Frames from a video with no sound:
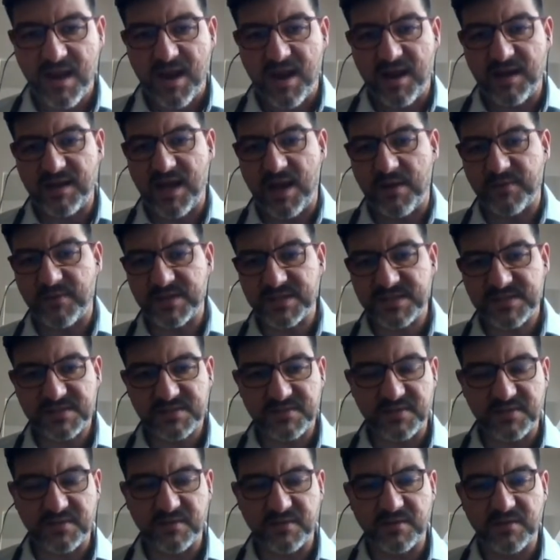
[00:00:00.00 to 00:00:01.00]
allow us
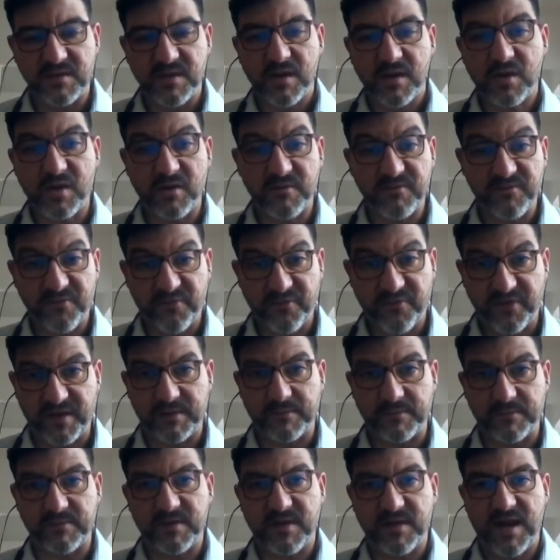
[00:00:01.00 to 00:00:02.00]
to
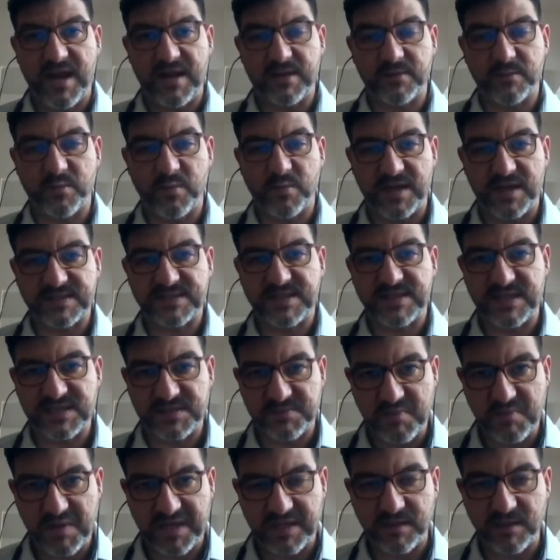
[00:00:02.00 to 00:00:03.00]
confirm what has
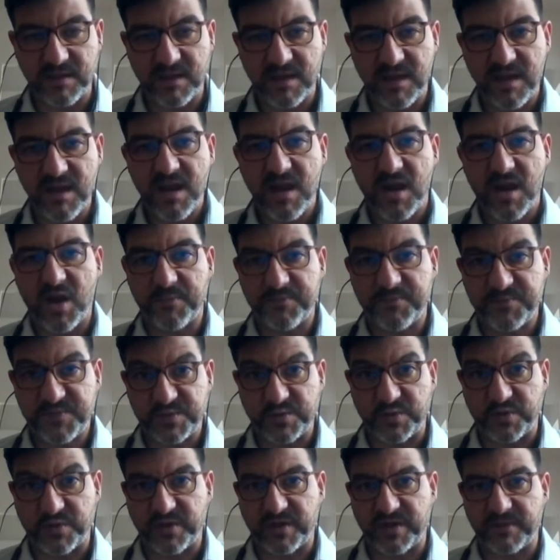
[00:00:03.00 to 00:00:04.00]
been
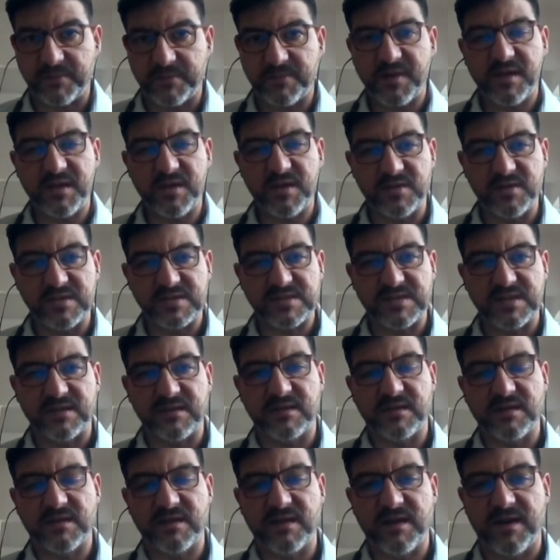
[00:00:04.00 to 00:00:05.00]
observe
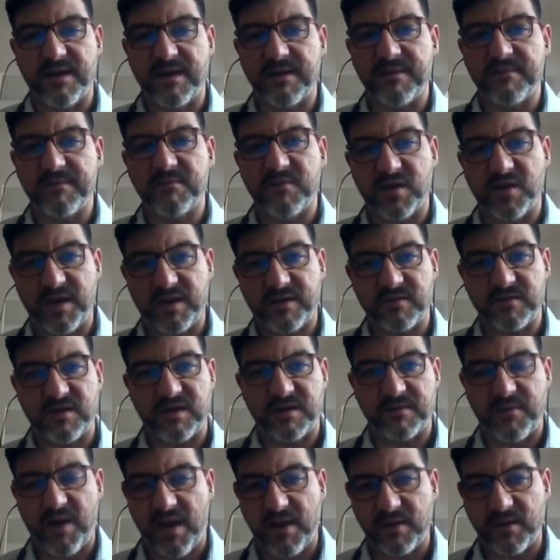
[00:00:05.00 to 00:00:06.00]
using the
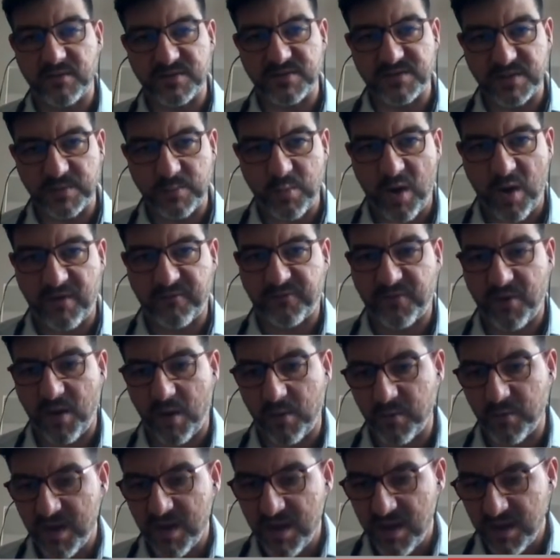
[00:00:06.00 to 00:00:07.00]
molecular biology
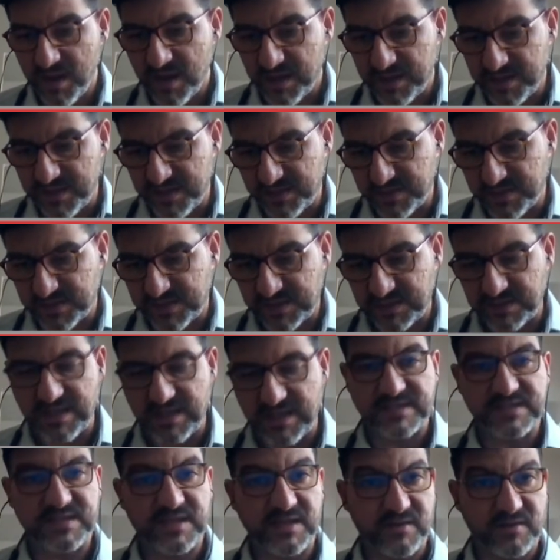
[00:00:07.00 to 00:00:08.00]
workflow using
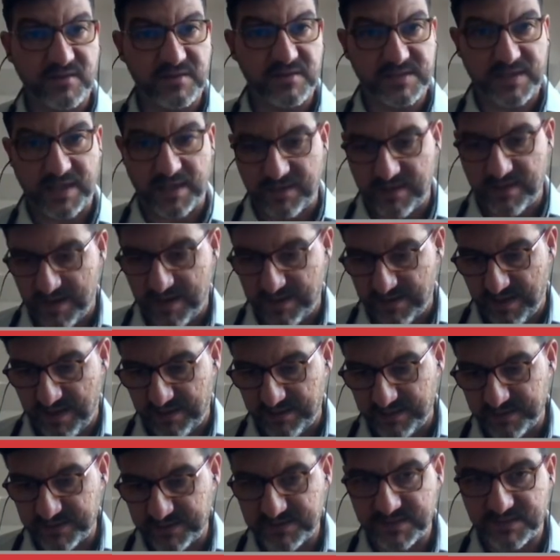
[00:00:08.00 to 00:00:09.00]
the single cell
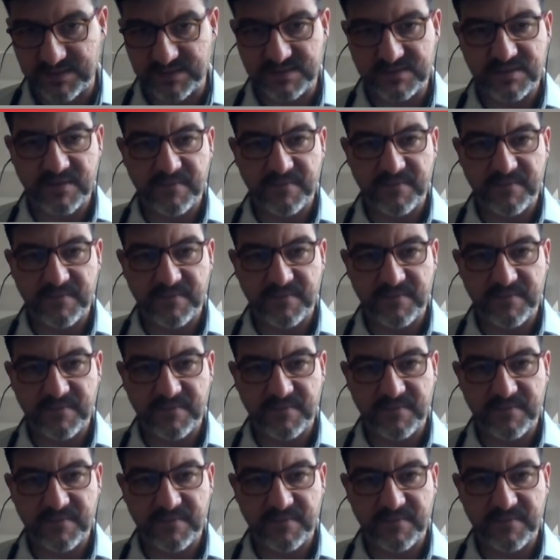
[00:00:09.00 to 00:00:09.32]
analysis.